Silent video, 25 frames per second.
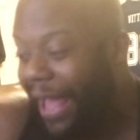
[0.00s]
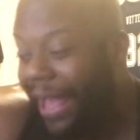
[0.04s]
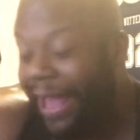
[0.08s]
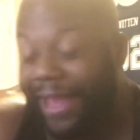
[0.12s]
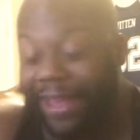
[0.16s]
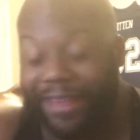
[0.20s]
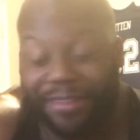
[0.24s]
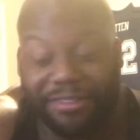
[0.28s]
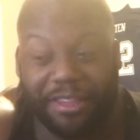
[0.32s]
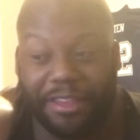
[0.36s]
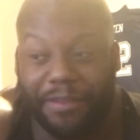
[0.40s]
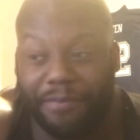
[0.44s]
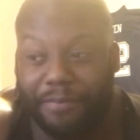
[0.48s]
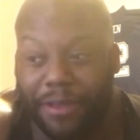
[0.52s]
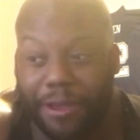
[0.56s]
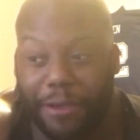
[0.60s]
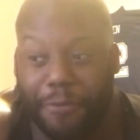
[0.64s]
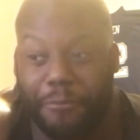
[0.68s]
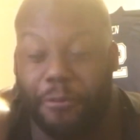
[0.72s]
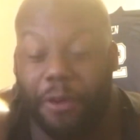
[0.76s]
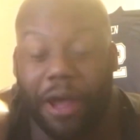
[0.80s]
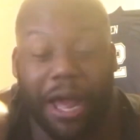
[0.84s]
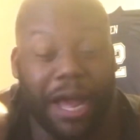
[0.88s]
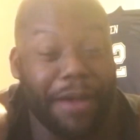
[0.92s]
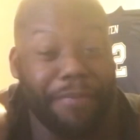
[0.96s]
asking me
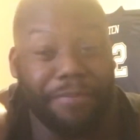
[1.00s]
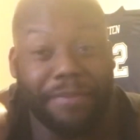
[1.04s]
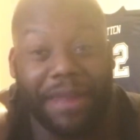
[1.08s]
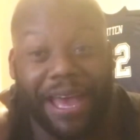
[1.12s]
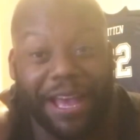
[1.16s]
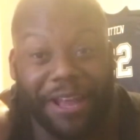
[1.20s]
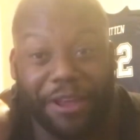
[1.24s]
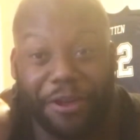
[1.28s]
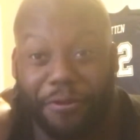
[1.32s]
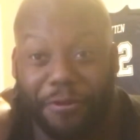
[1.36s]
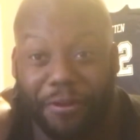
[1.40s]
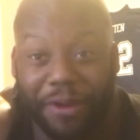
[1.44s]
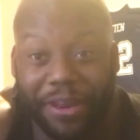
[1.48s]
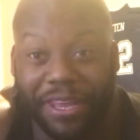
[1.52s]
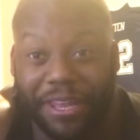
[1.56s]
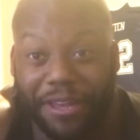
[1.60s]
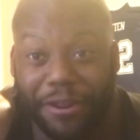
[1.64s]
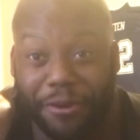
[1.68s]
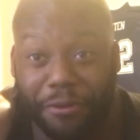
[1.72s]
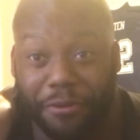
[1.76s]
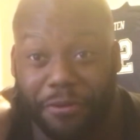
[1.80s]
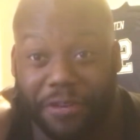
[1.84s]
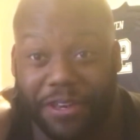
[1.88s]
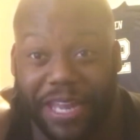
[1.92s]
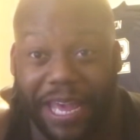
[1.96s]
why I'm not going
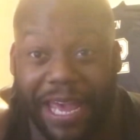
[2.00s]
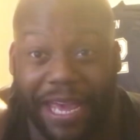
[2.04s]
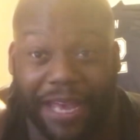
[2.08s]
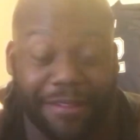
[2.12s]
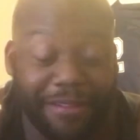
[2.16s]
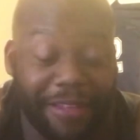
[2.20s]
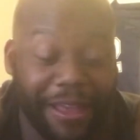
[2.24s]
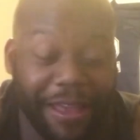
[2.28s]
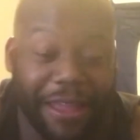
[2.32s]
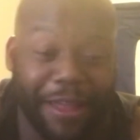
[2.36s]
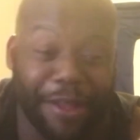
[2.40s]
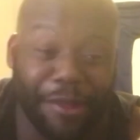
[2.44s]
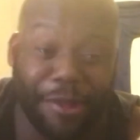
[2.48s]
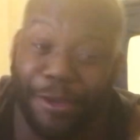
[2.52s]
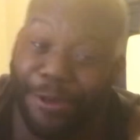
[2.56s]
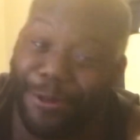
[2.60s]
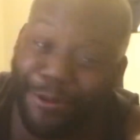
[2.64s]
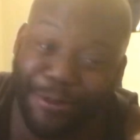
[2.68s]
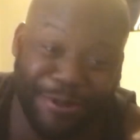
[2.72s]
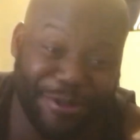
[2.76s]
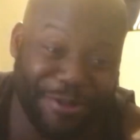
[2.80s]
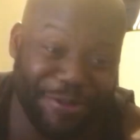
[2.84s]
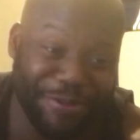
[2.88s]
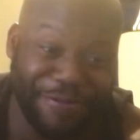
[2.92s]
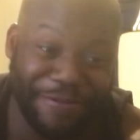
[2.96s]
in on Dak like I
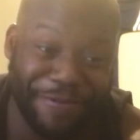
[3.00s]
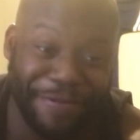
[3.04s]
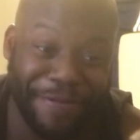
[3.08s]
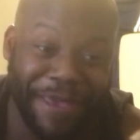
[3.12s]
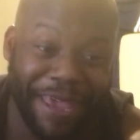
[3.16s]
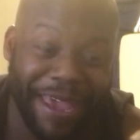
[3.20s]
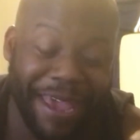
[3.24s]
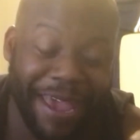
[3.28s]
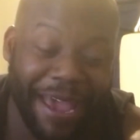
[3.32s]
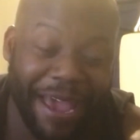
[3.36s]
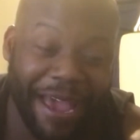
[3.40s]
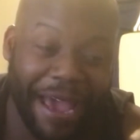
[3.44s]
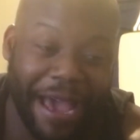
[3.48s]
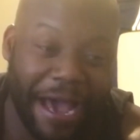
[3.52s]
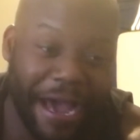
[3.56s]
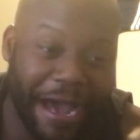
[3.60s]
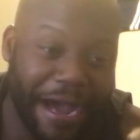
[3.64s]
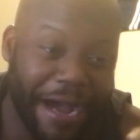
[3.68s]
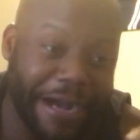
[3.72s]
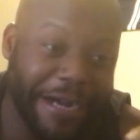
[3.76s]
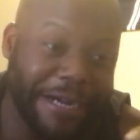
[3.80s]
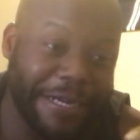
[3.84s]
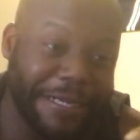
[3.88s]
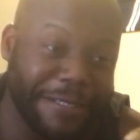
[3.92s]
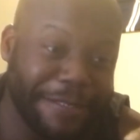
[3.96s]
used to.
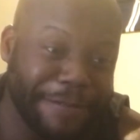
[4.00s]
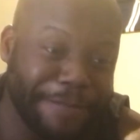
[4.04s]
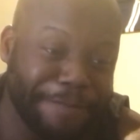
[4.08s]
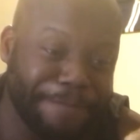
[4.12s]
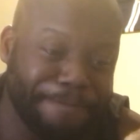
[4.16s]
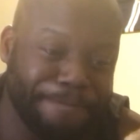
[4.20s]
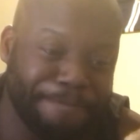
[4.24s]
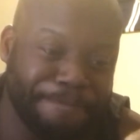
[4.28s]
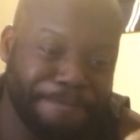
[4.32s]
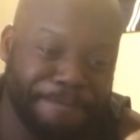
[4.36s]
Um,